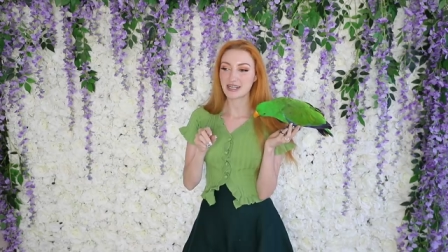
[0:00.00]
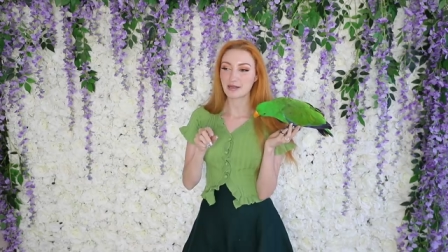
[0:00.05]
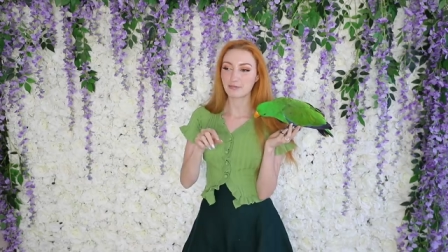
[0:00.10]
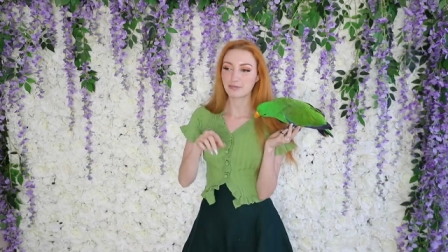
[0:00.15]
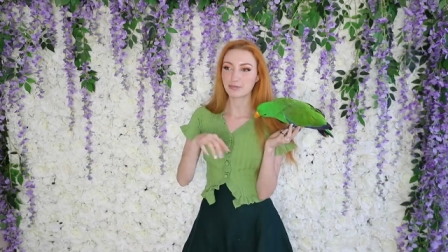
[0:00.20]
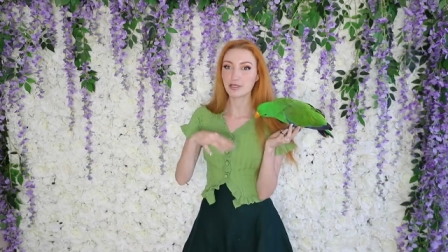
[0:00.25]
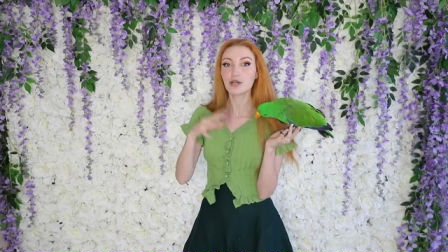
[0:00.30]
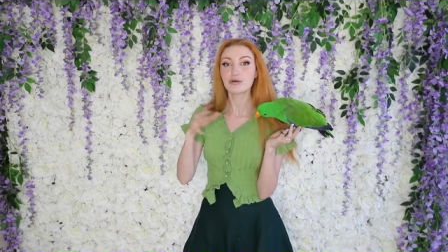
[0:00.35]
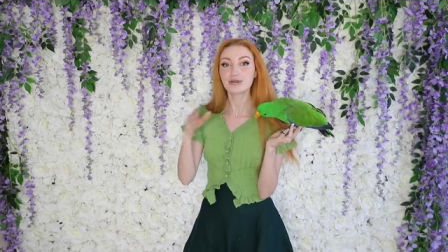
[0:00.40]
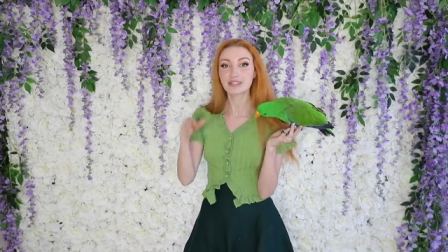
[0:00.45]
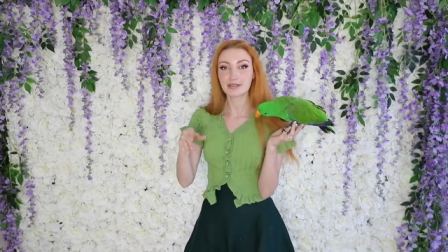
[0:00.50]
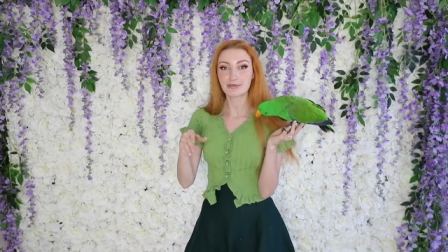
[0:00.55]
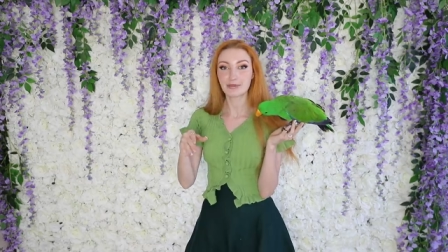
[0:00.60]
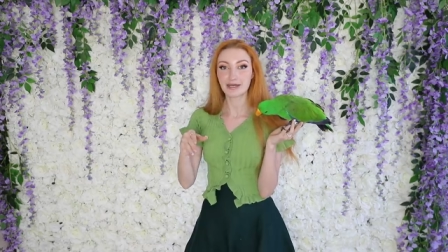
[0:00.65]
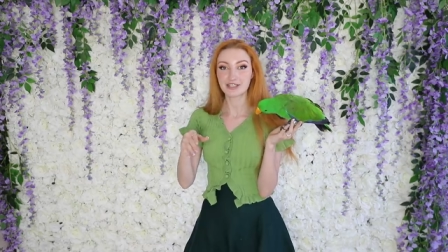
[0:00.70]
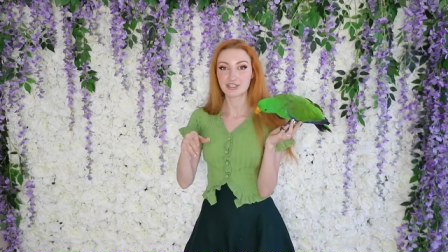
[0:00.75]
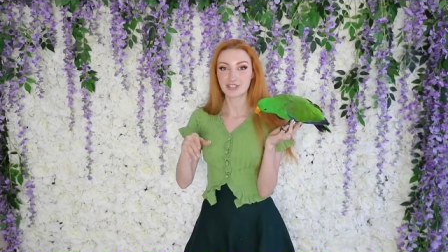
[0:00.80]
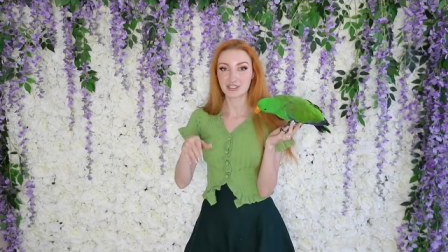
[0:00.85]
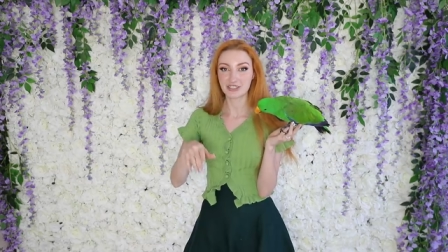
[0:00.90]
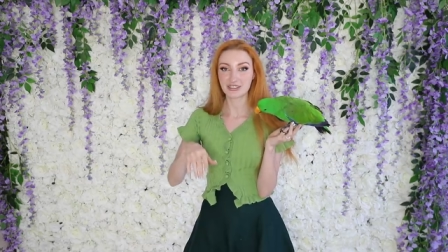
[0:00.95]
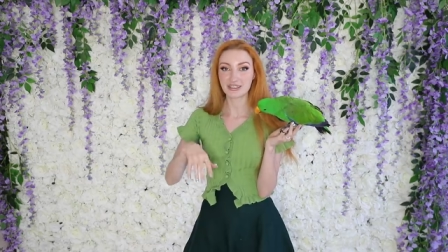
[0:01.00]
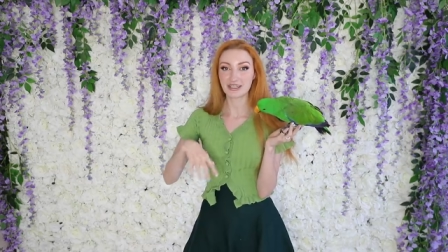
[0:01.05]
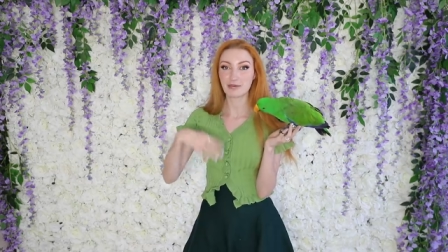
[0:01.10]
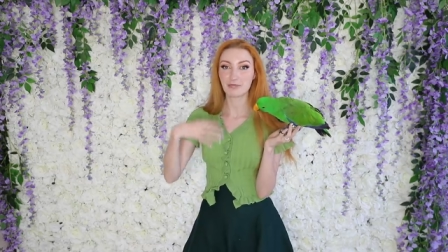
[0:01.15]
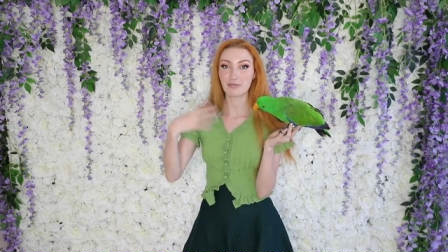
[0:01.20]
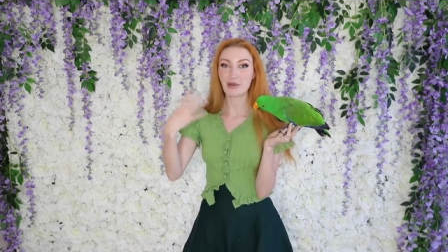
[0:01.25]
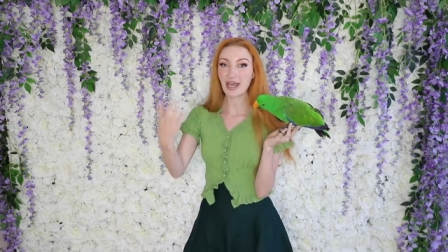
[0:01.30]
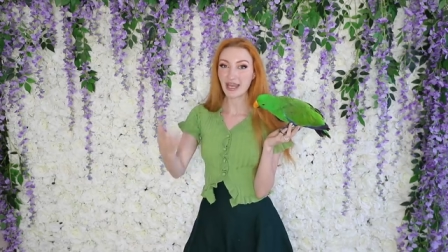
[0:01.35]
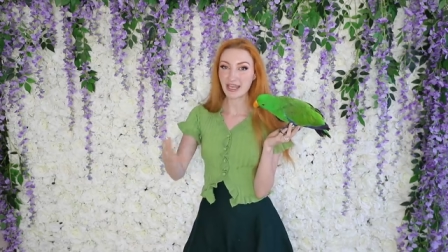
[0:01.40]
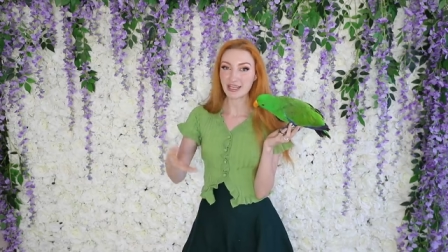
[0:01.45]
up blowing the budget and
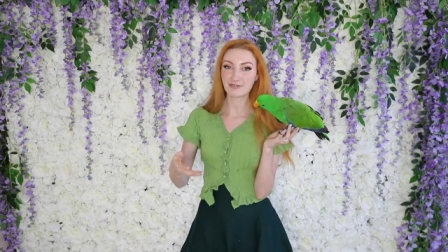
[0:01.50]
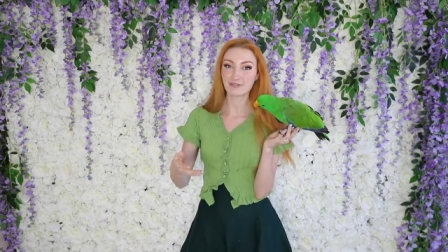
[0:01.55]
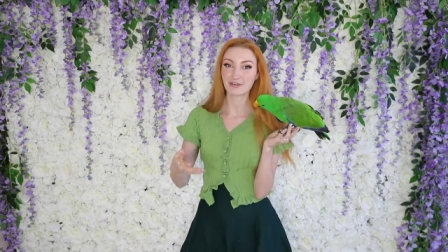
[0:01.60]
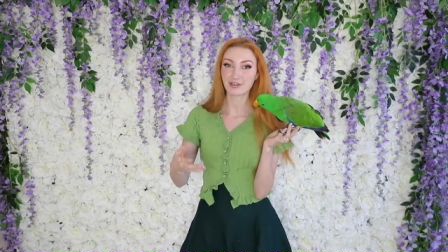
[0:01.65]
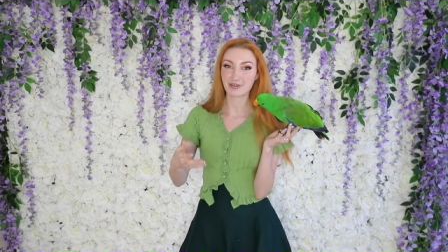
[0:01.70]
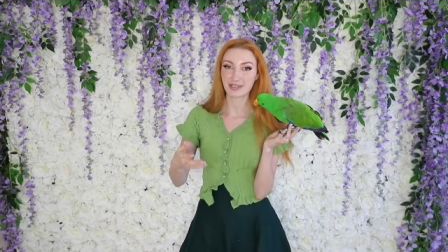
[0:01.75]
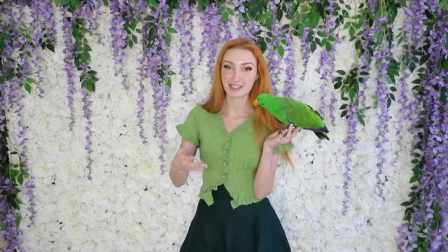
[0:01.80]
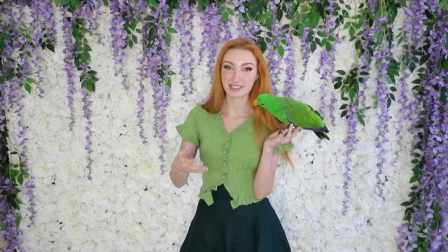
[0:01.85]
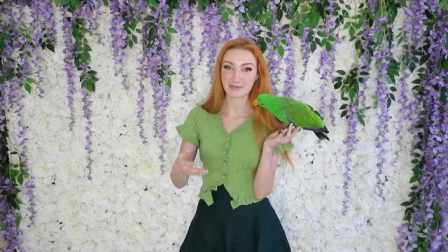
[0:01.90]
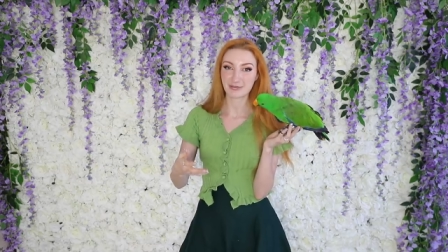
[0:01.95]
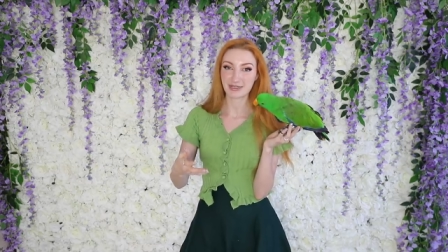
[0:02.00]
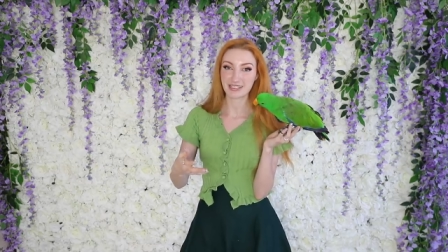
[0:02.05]
then paying for the rest